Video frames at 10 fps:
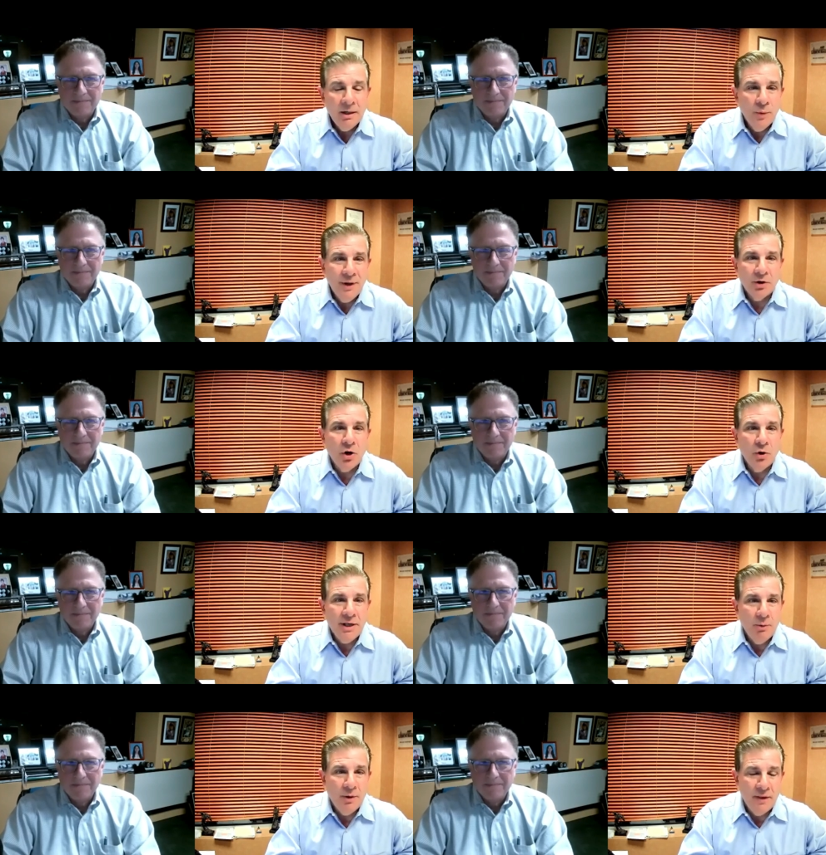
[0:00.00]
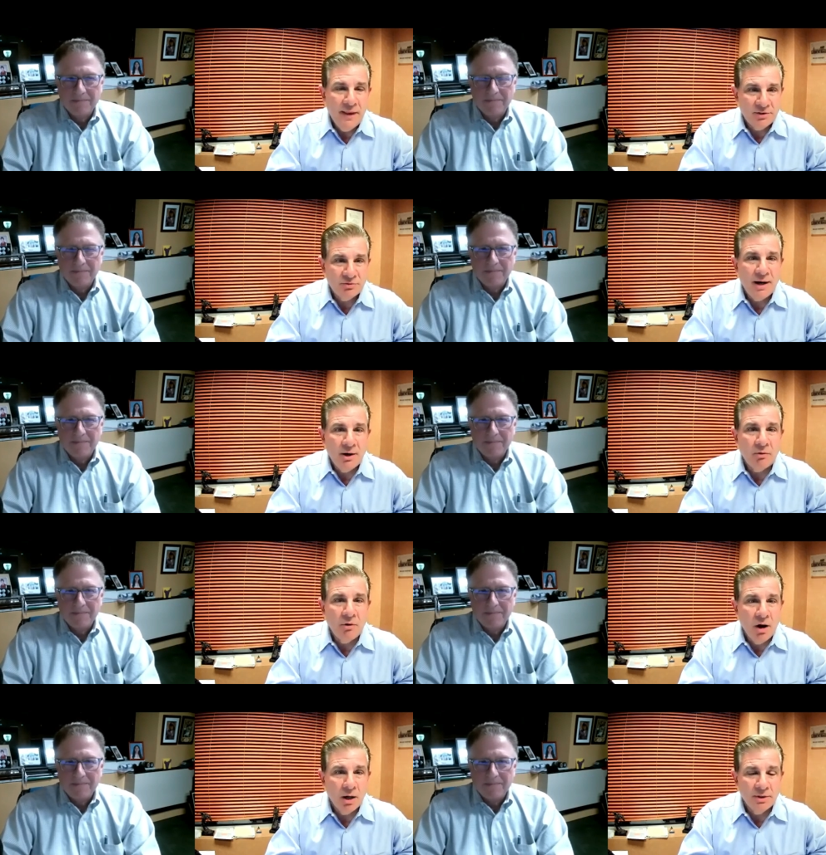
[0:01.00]
Speaker 1: We don't know yet whether that's right or
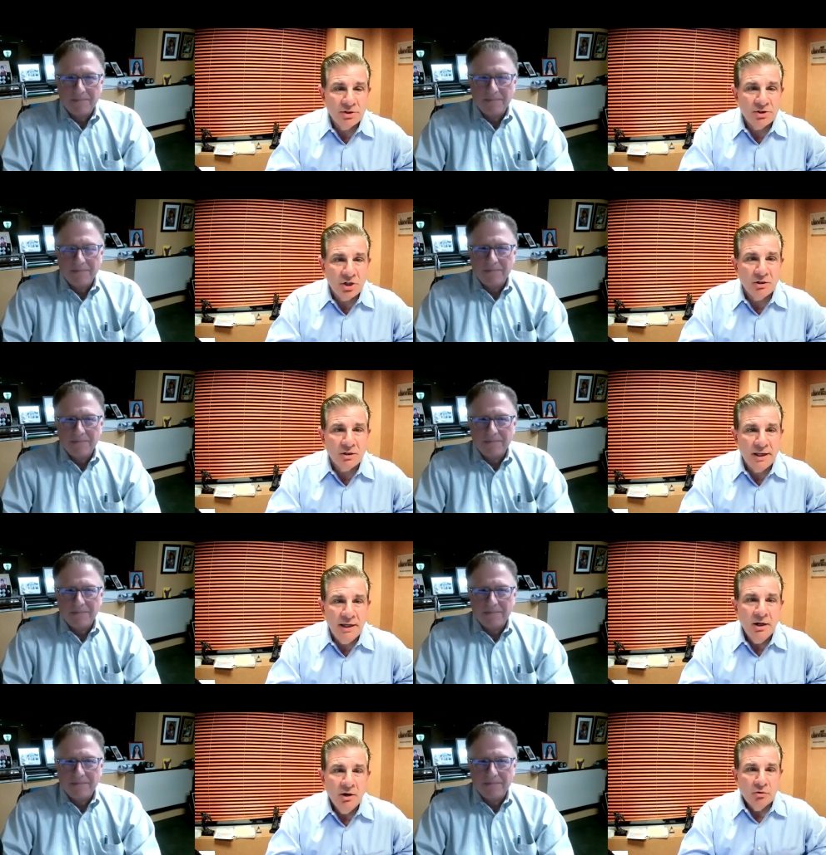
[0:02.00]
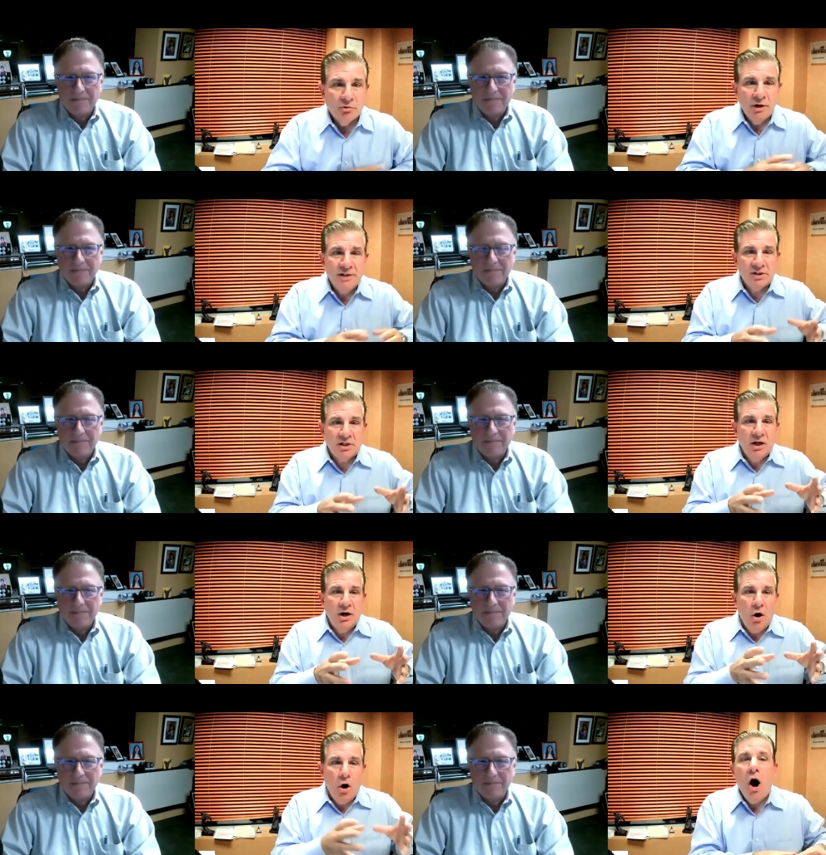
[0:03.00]
wrong, but certainly risk
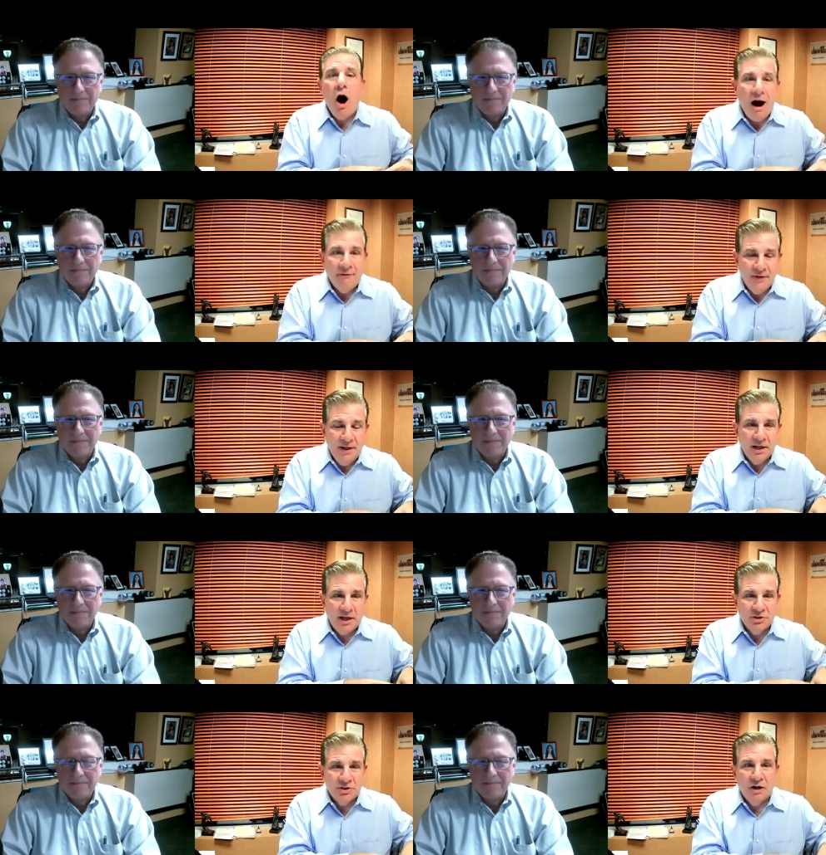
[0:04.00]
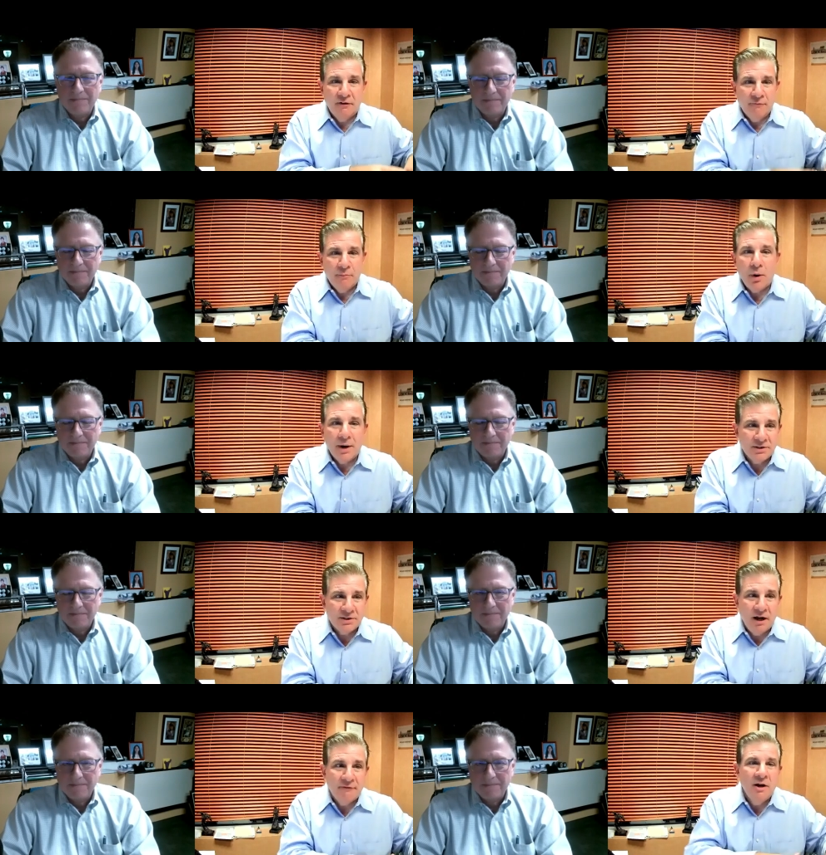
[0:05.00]
off in the conservative, boring
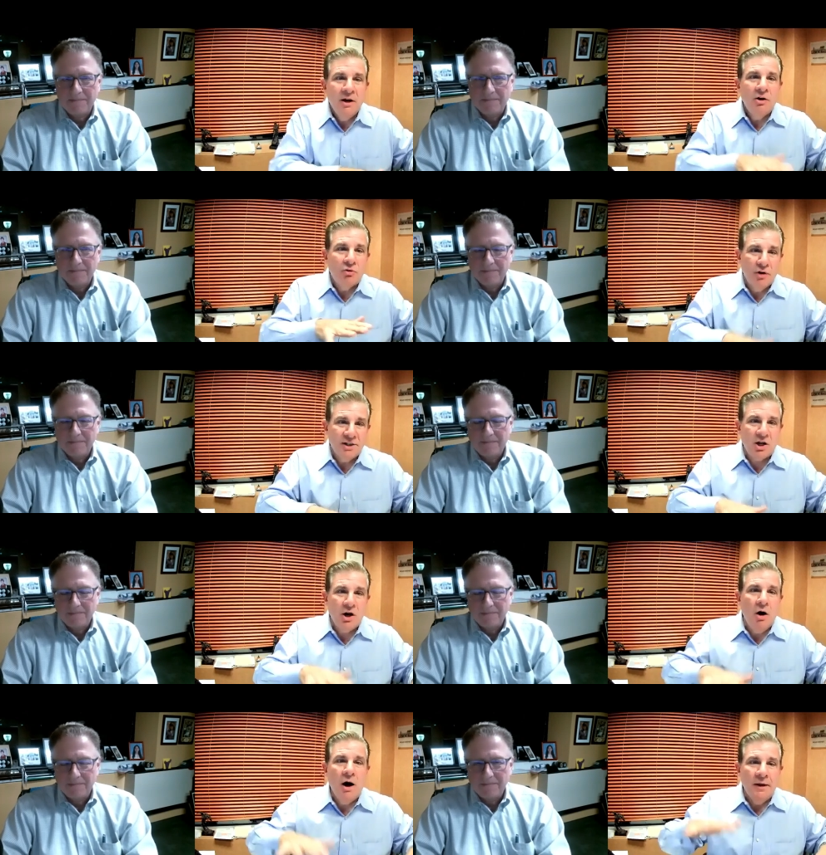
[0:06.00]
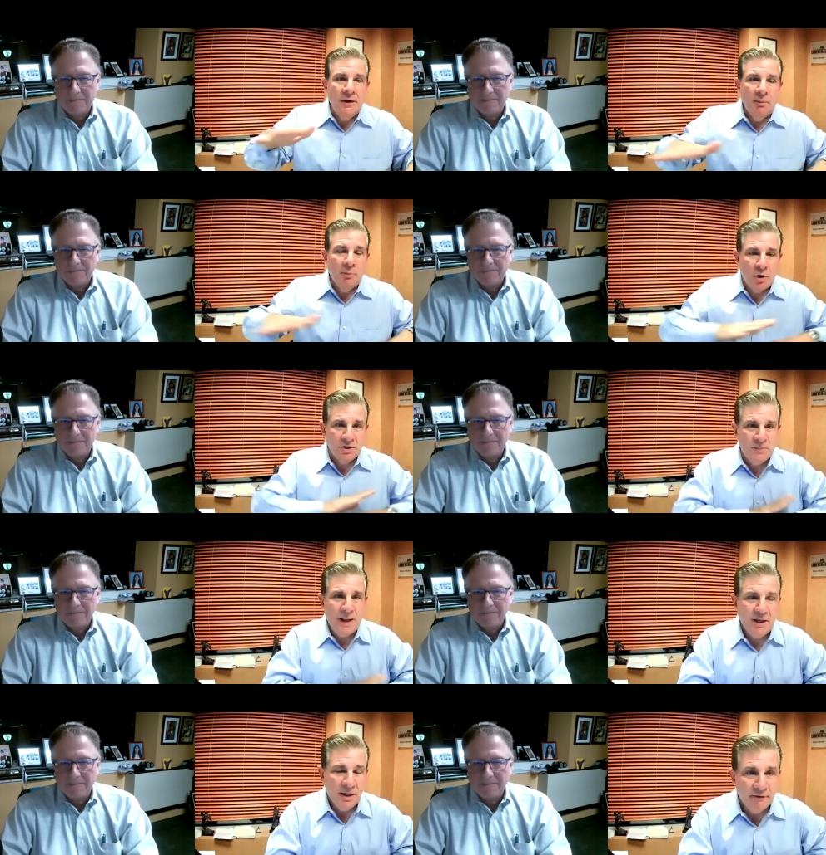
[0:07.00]
stuff, risk on in the more
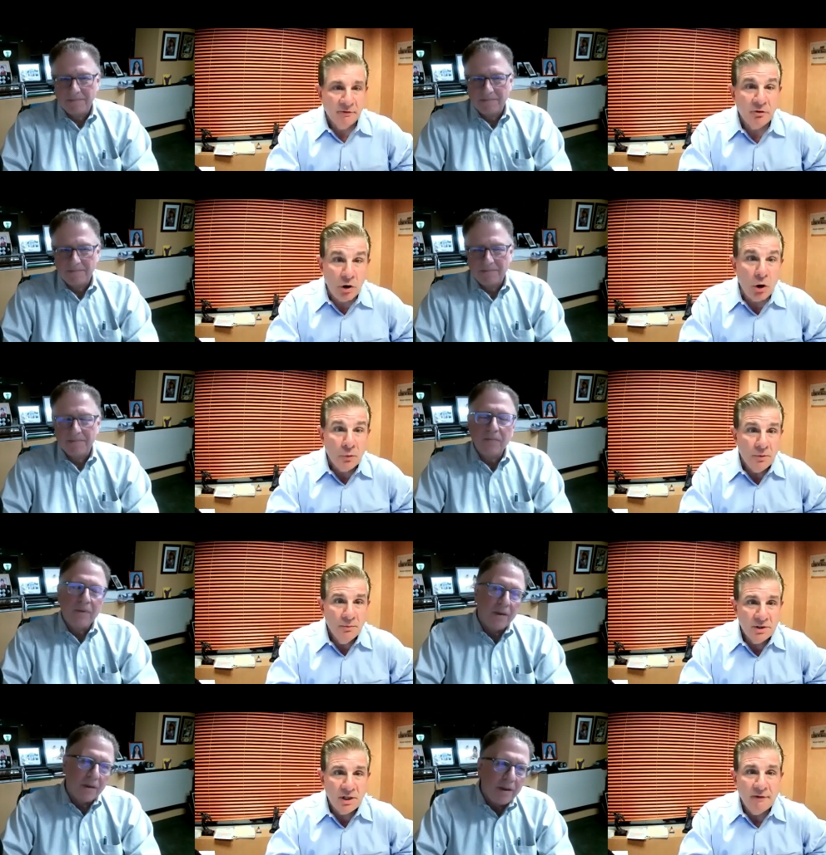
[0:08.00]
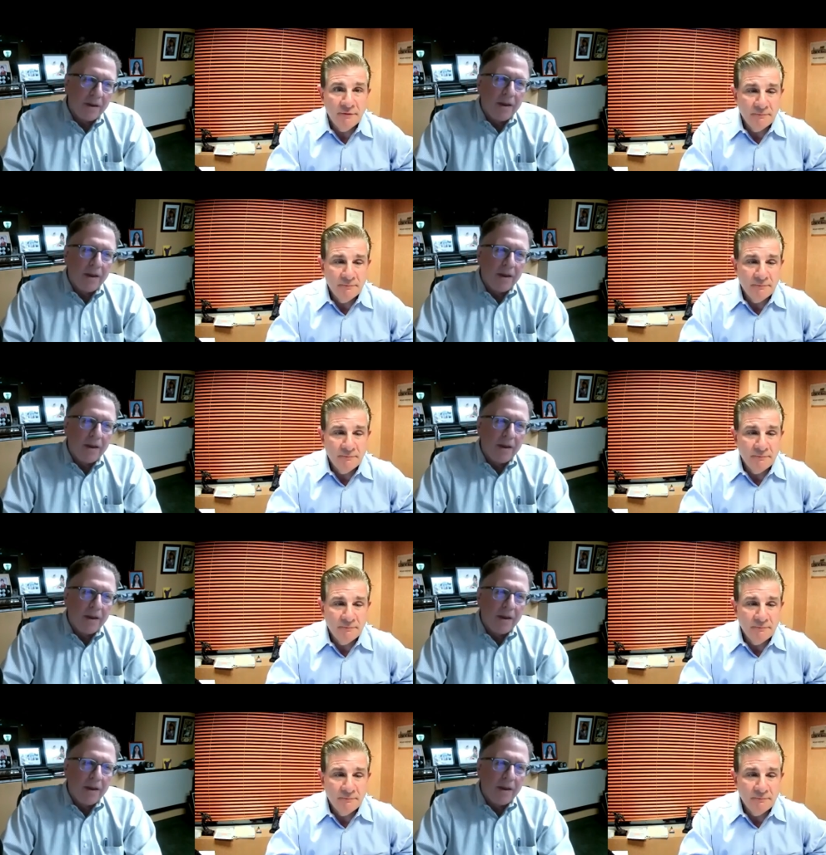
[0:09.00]
speculative growth stuff.